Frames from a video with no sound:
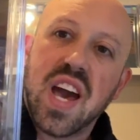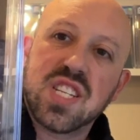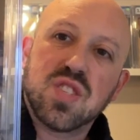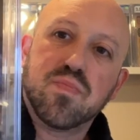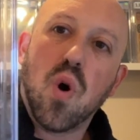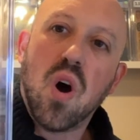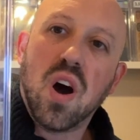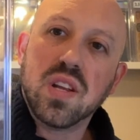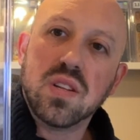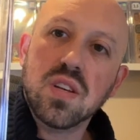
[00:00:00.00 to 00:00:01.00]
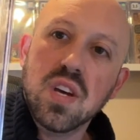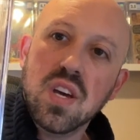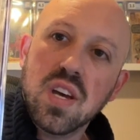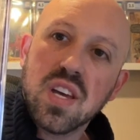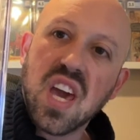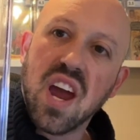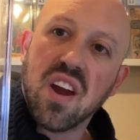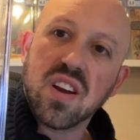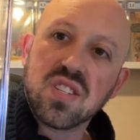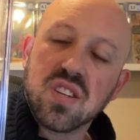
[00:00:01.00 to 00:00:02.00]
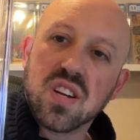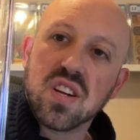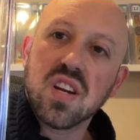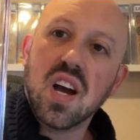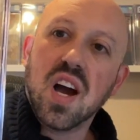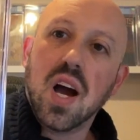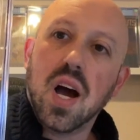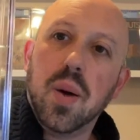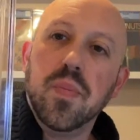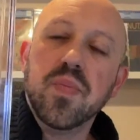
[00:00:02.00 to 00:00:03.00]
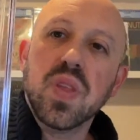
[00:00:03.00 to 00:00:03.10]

Spawn character. And